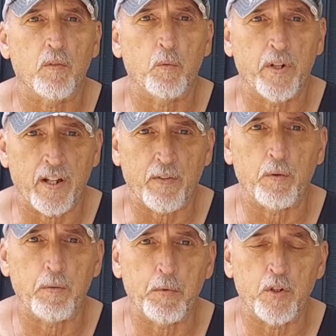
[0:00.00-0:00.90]
whenever
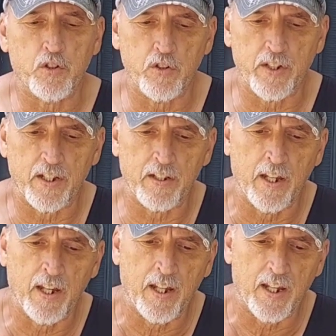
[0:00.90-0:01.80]
we butchered it,
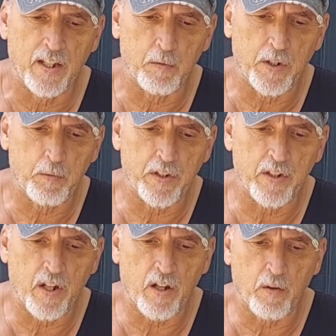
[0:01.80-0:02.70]
and we would
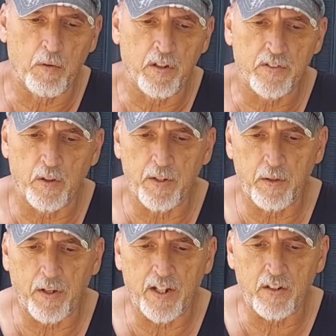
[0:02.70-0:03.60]
know. So
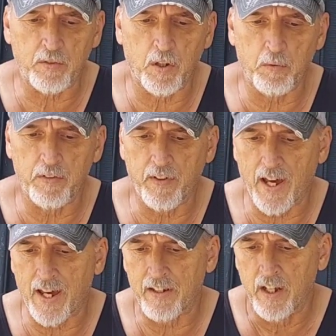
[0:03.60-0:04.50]
anyway, here's what we've
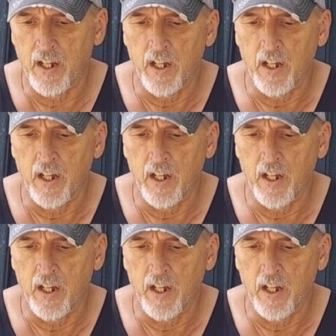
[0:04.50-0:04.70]
got.